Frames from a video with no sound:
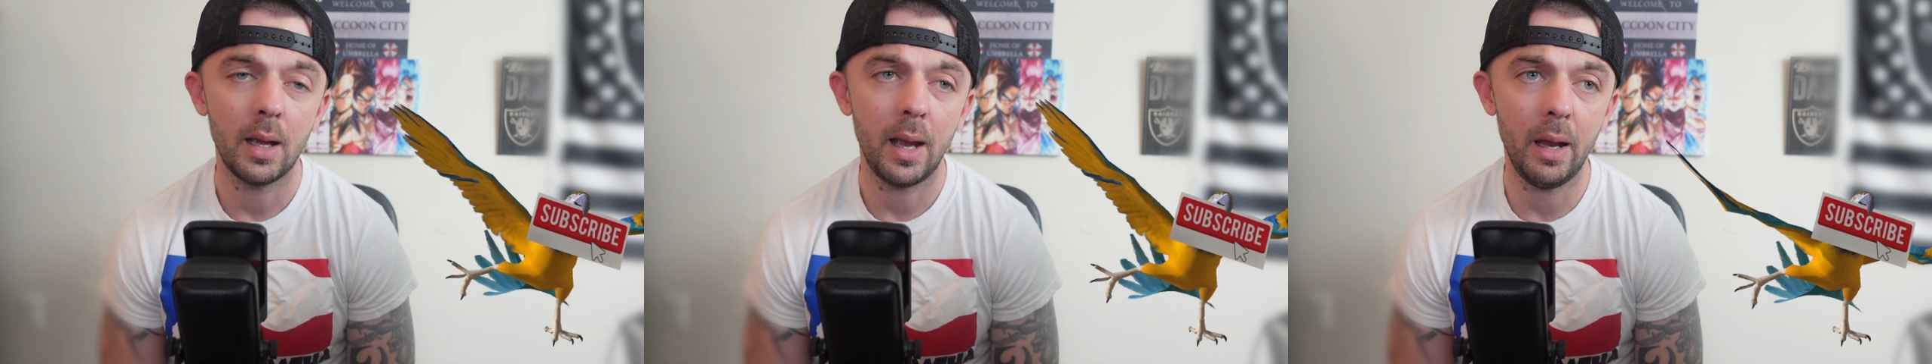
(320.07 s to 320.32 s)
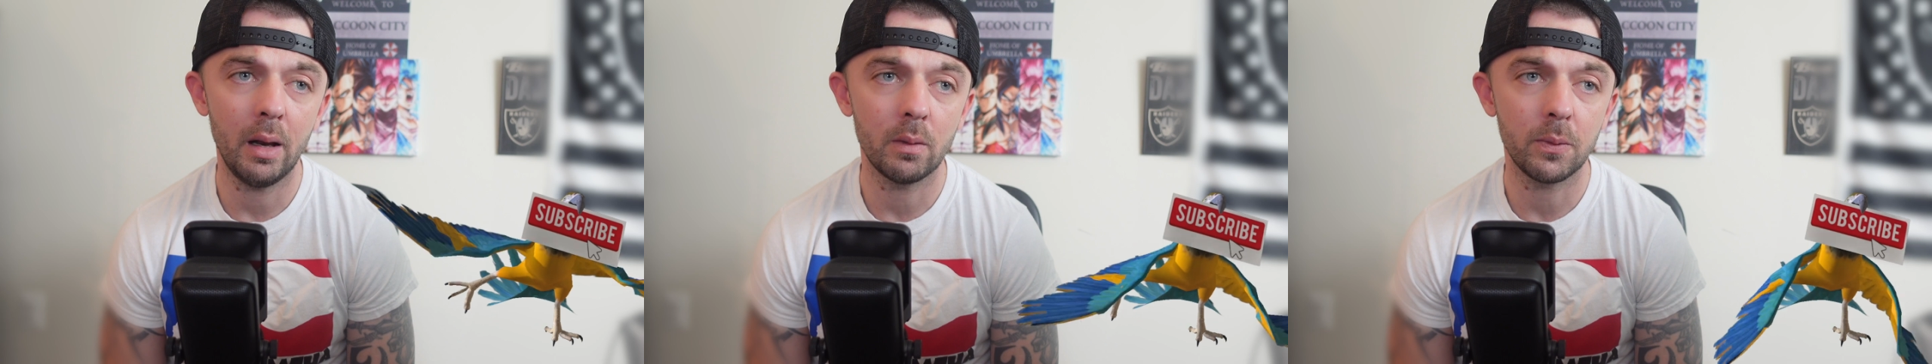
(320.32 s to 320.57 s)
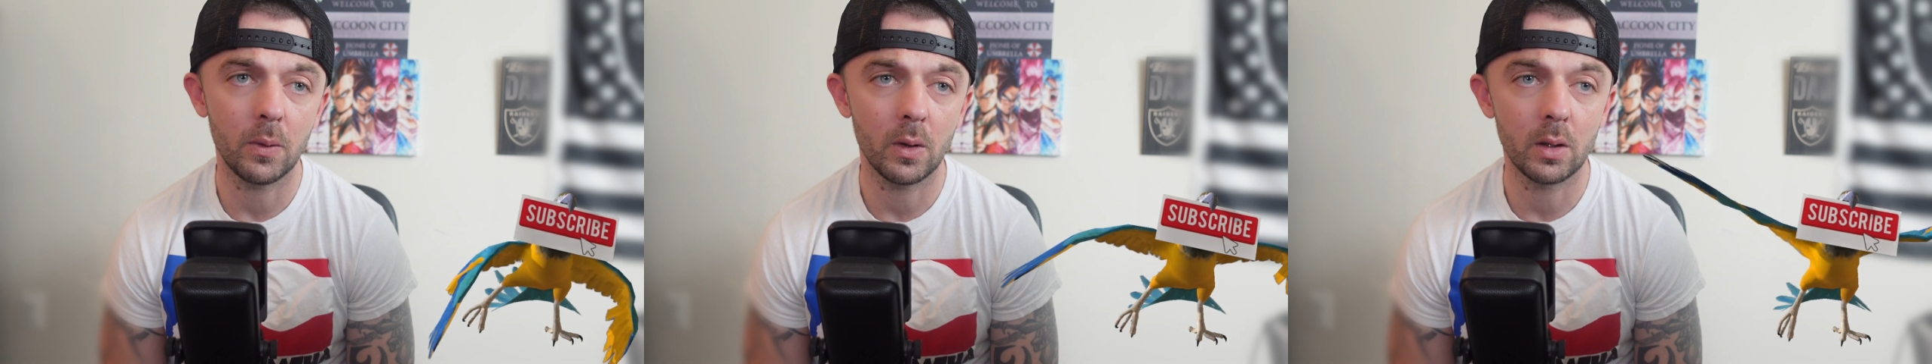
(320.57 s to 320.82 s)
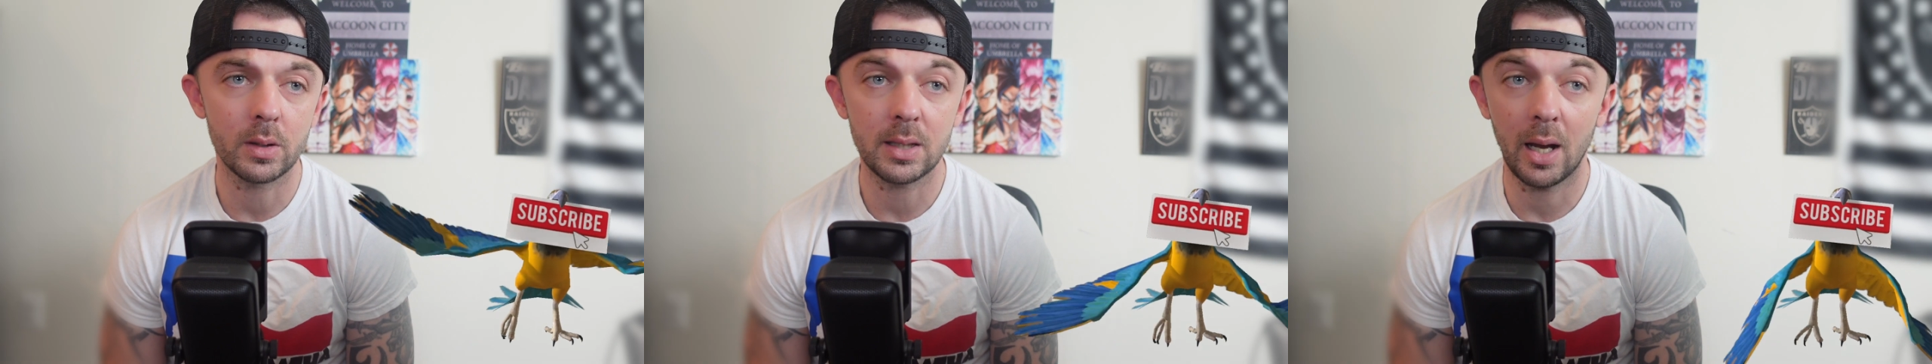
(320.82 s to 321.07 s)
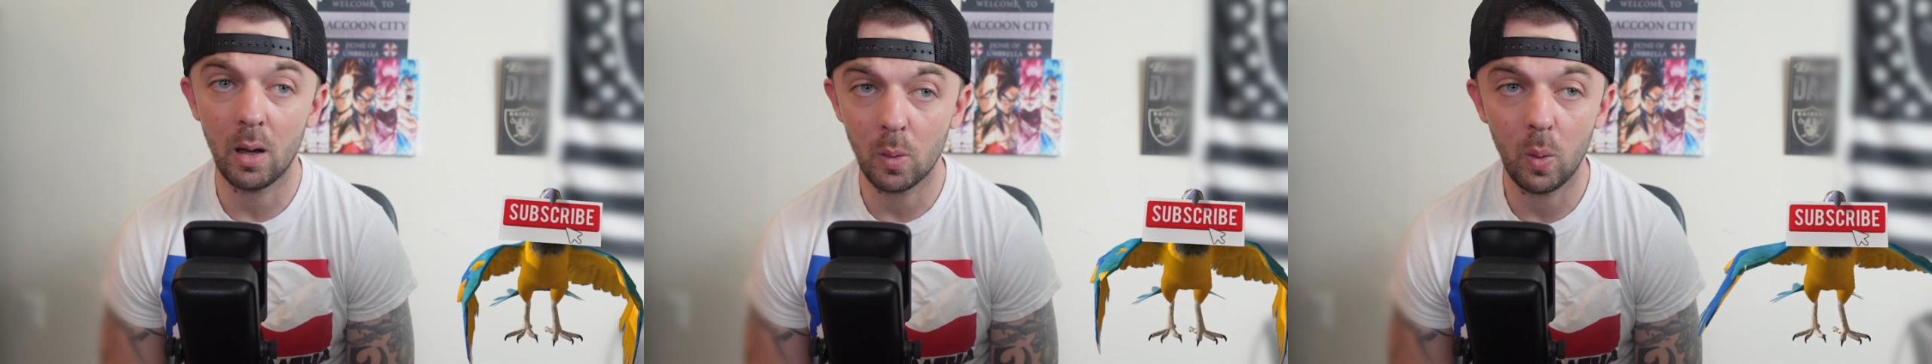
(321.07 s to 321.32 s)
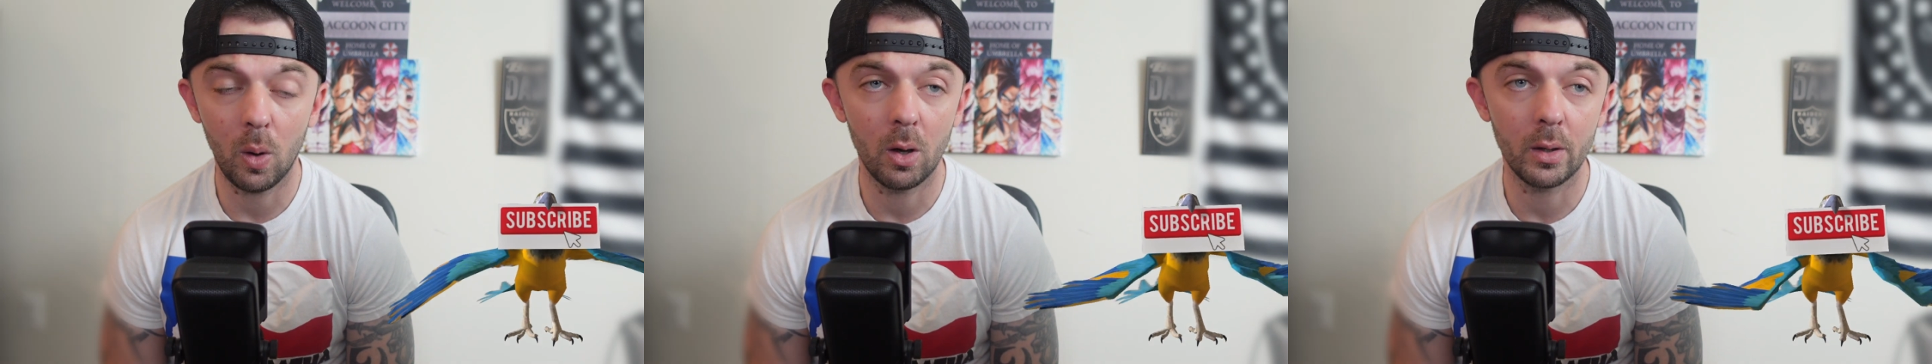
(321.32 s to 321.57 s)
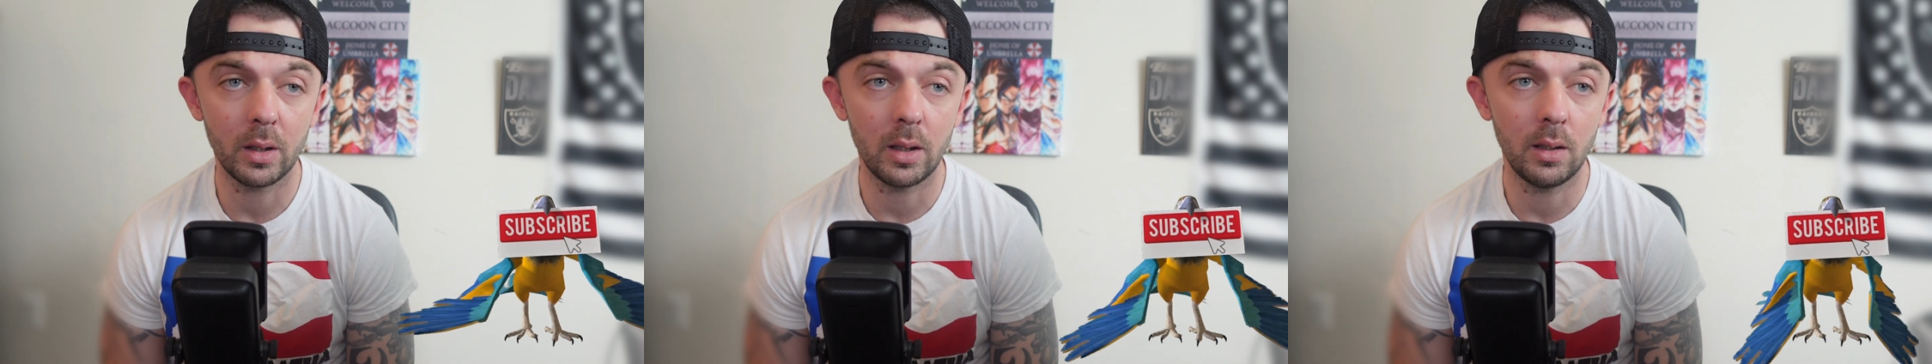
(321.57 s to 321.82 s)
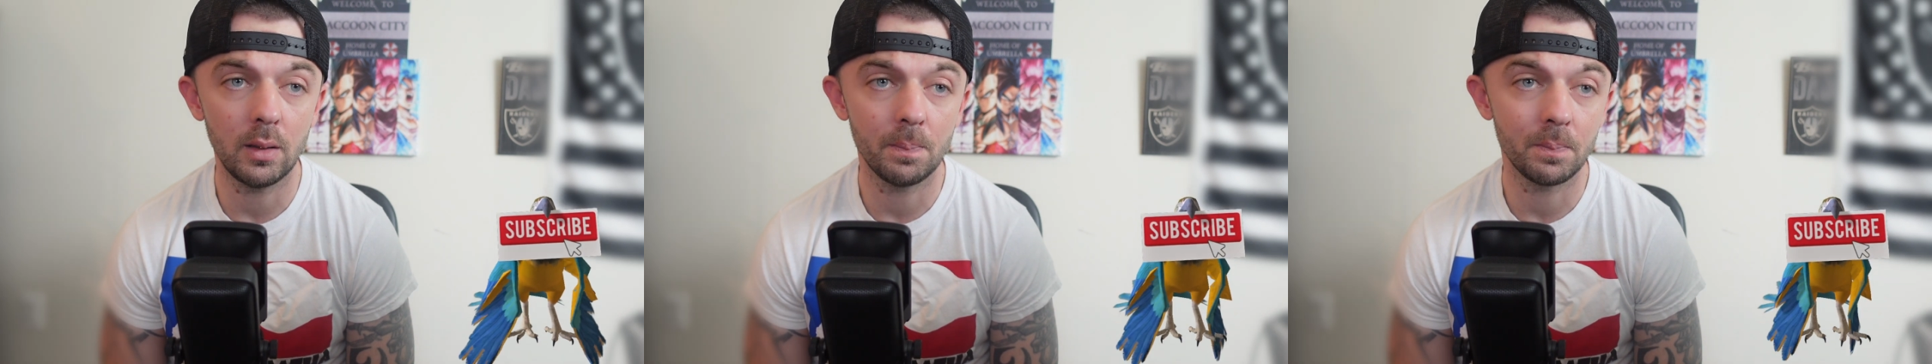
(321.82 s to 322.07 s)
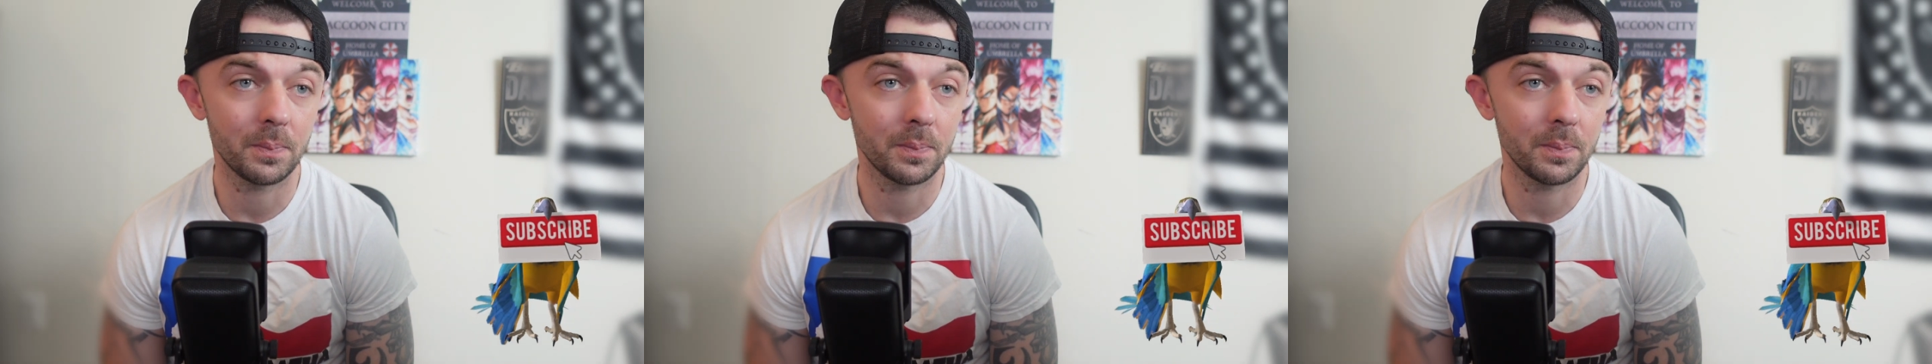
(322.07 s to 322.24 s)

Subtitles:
and for the sound quality